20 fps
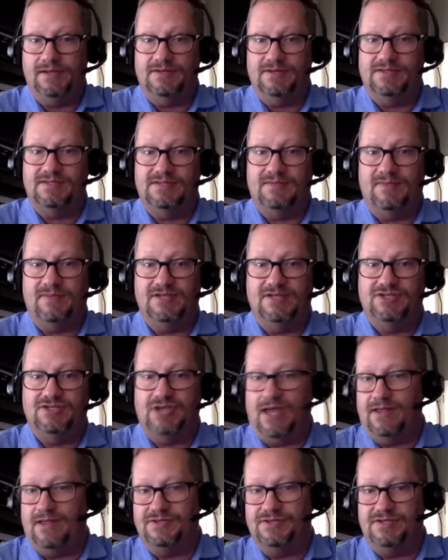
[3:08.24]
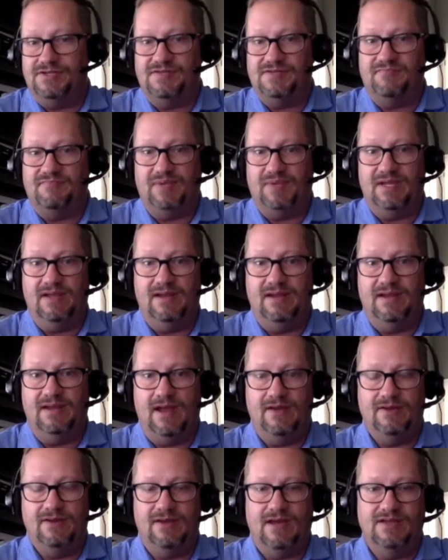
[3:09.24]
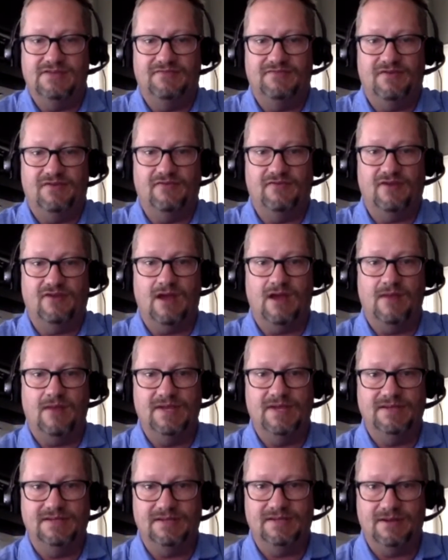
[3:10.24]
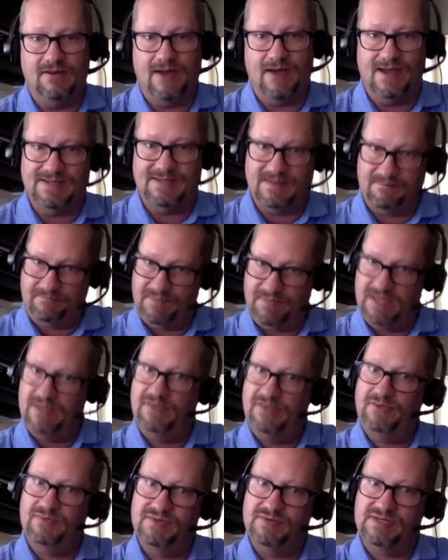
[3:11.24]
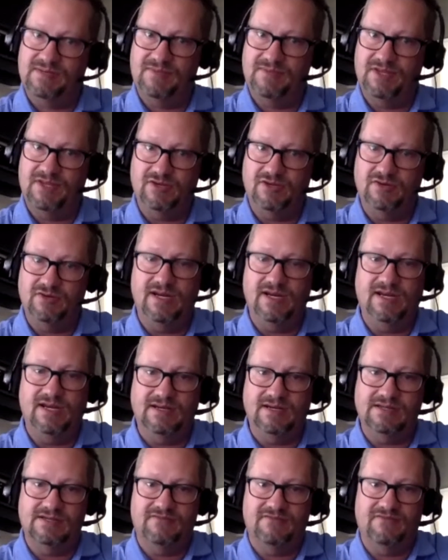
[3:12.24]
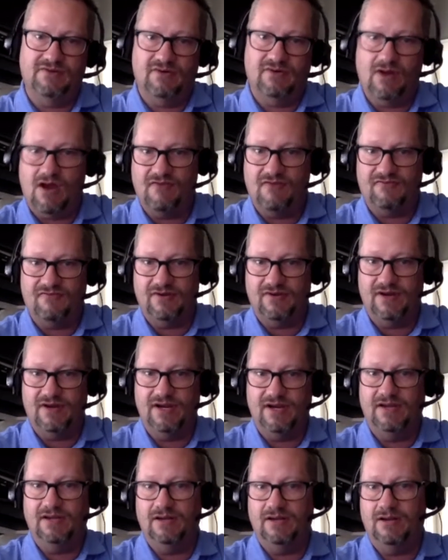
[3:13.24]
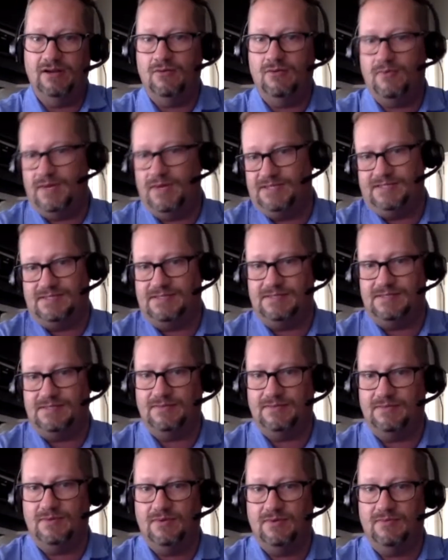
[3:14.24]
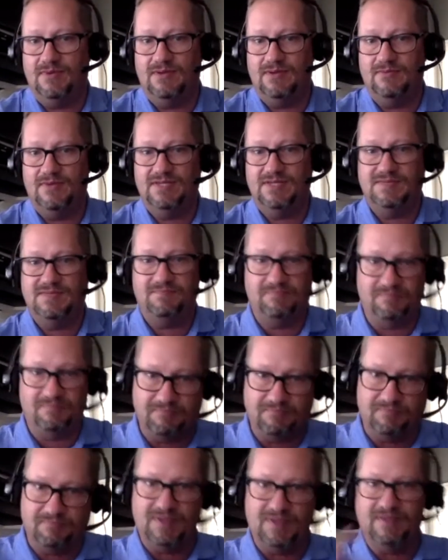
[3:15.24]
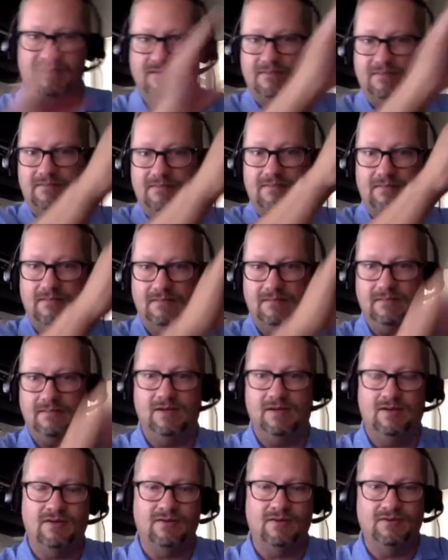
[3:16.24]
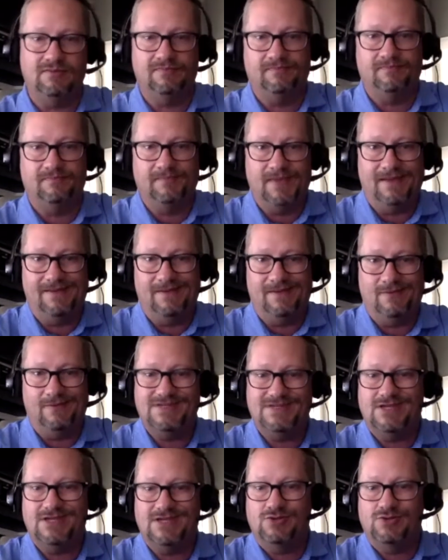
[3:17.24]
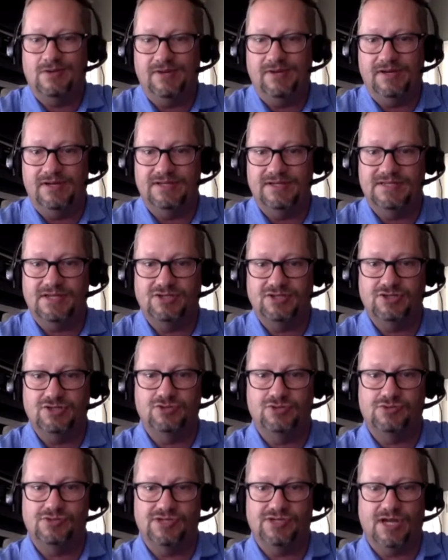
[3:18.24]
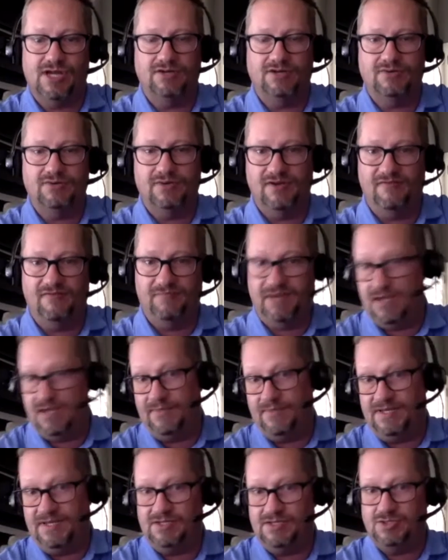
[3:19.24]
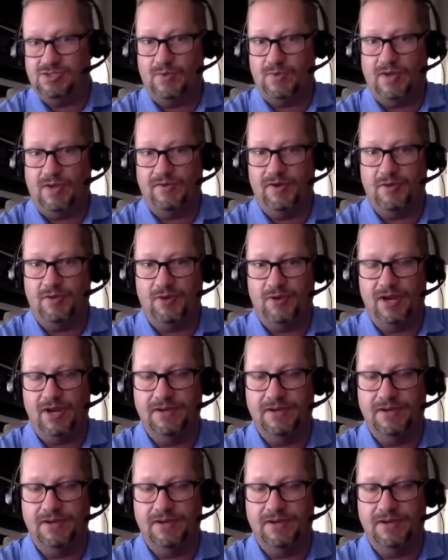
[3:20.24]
Some of the challenges have been, how you guys have overcome it, has it been through some of the uniqueness of your offering? What's been, what's contributed to such a trajectory of becoming such a well-known brand?